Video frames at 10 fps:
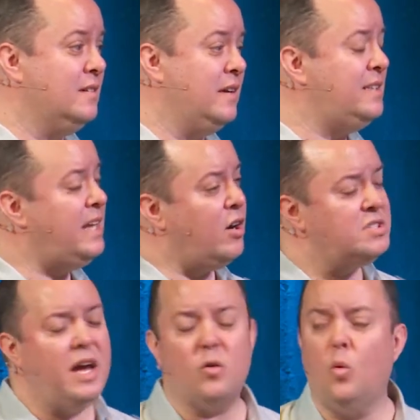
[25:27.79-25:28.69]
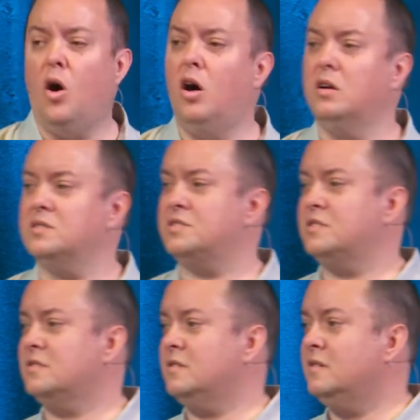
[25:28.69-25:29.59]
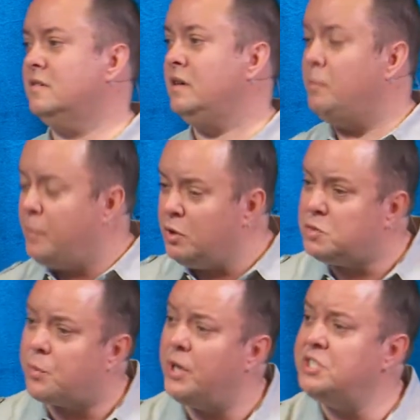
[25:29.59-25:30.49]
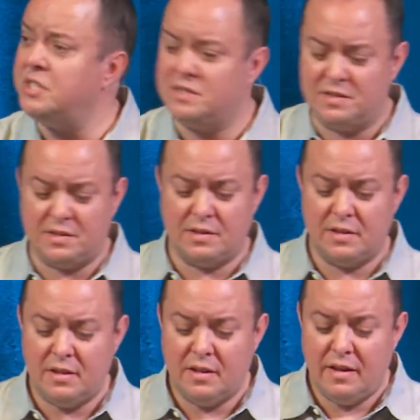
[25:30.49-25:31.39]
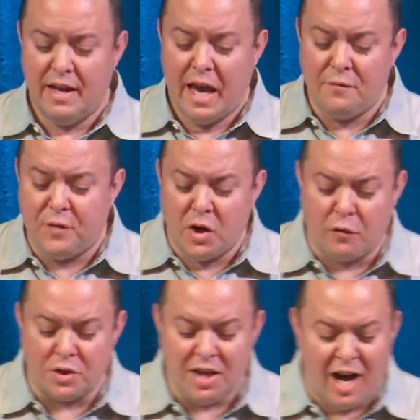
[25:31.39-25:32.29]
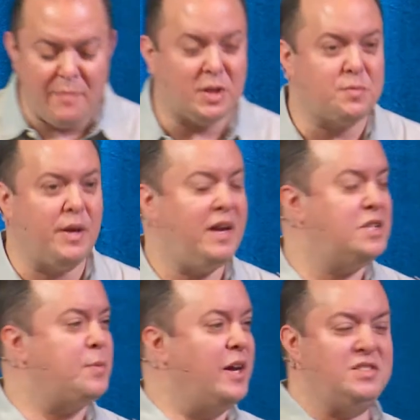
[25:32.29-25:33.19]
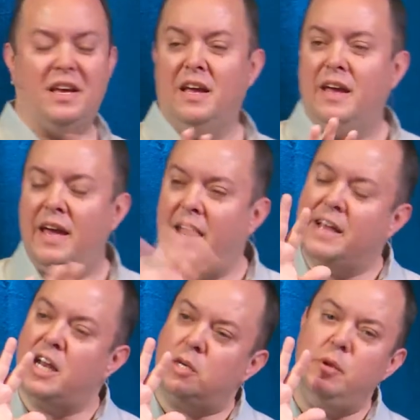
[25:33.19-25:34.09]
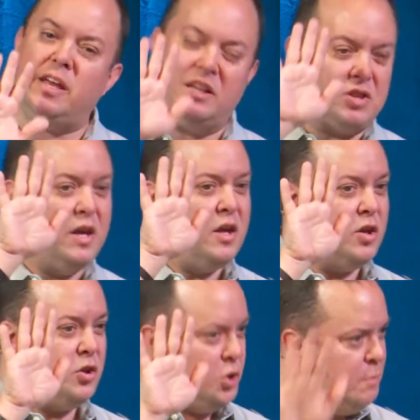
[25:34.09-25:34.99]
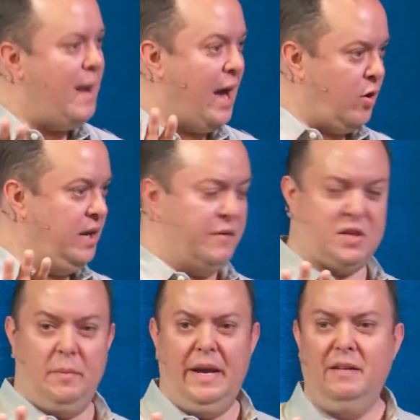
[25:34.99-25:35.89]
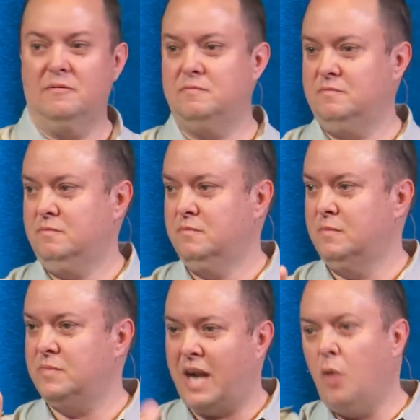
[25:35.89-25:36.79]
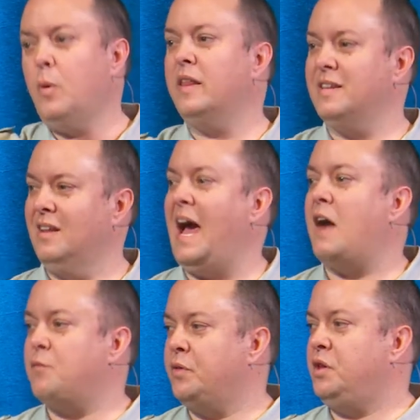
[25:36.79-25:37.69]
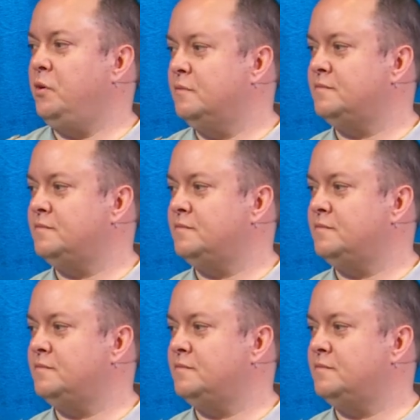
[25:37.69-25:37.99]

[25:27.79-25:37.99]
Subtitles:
It tears down walls. It builds bridges. And fun over time explains and kind of communicates, you matter enough to me that I'm willing to laugh with you.